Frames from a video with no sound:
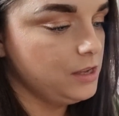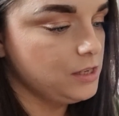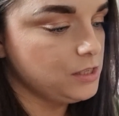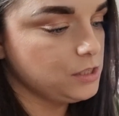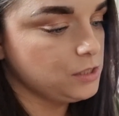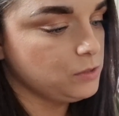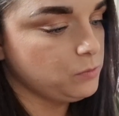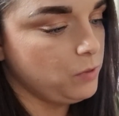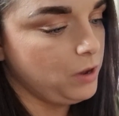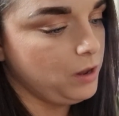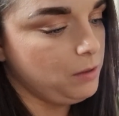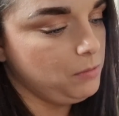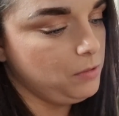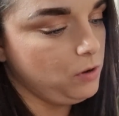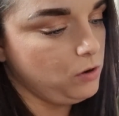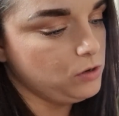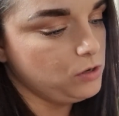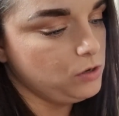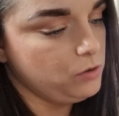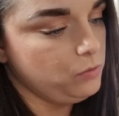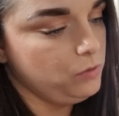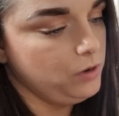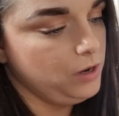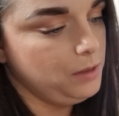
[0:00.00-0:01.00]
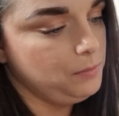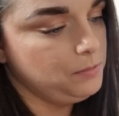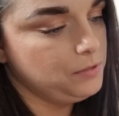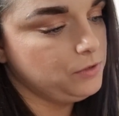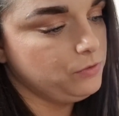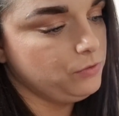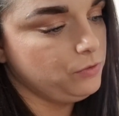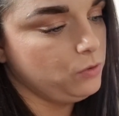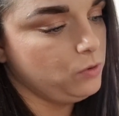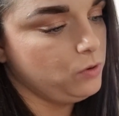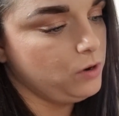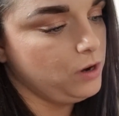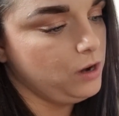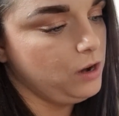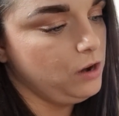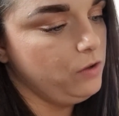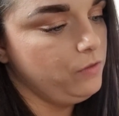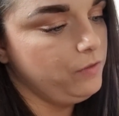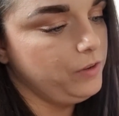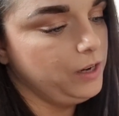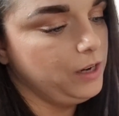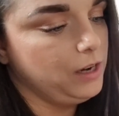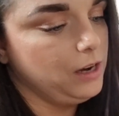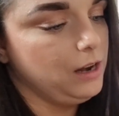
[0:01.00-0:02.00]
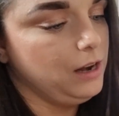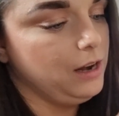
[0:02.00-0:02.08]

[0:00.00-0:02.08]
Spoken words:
Swipe onto lips for a loving